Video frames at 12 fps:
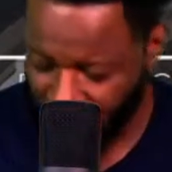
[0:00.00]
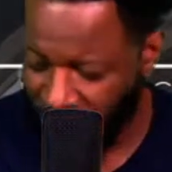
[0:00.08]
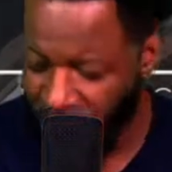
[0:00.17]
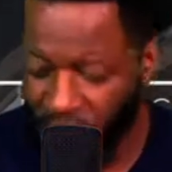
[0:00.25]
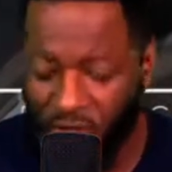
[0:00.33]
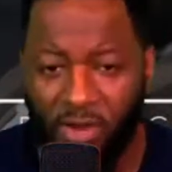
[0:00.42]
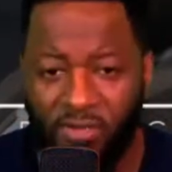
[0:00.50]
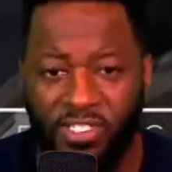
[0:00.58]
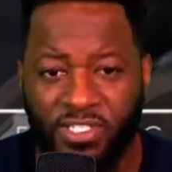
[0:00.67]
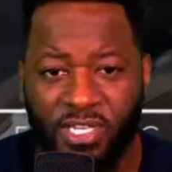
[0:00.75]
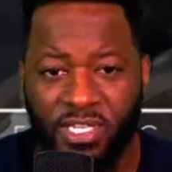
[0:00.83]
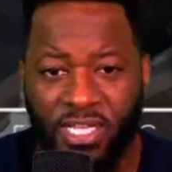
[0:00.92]
I think all of
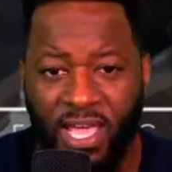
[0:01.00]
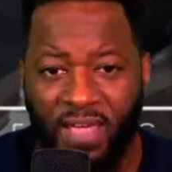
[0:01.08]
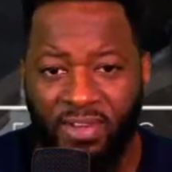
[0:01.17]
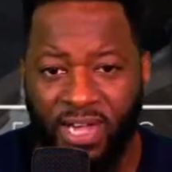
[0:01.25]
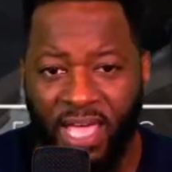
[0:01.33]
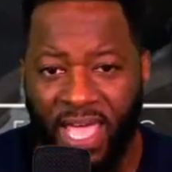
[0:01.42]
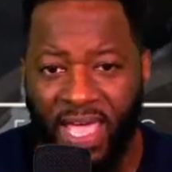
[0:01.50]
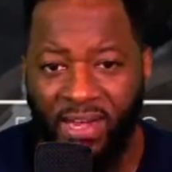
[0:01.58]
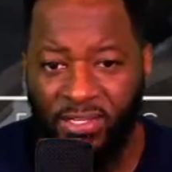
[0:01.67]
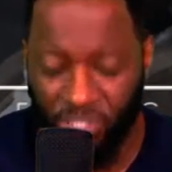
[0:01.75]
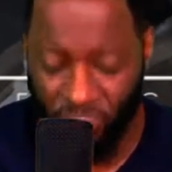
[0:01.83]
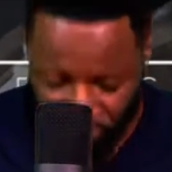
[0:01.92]
us need to have an
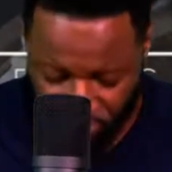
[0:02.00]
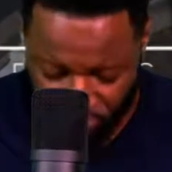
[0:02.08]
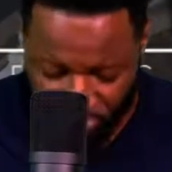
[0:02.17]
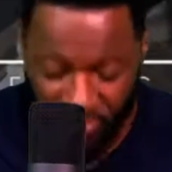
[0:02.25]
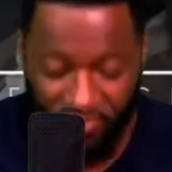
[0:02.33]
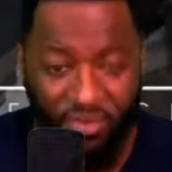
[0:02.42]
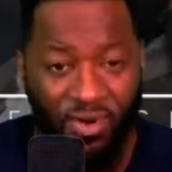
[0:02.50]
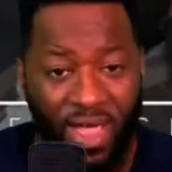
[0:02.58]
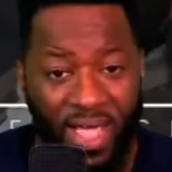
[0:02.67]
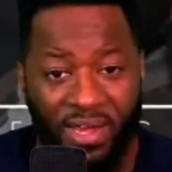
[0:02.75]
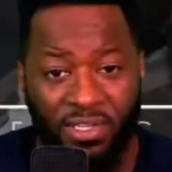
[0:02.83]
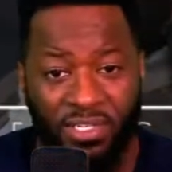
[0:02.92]
attitude of
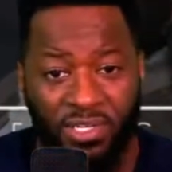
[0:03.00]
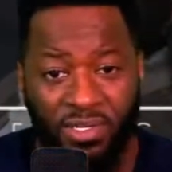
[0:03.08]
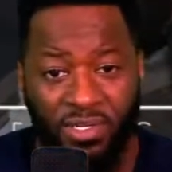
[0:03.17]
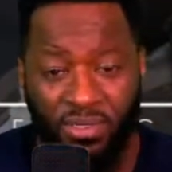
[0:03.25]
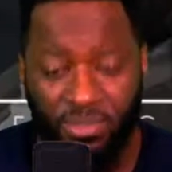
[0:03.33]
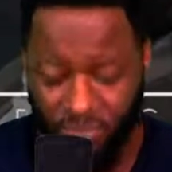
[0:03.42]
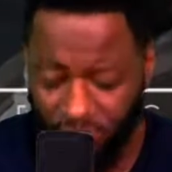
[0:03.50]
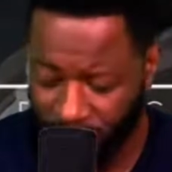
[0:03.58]
gratitude.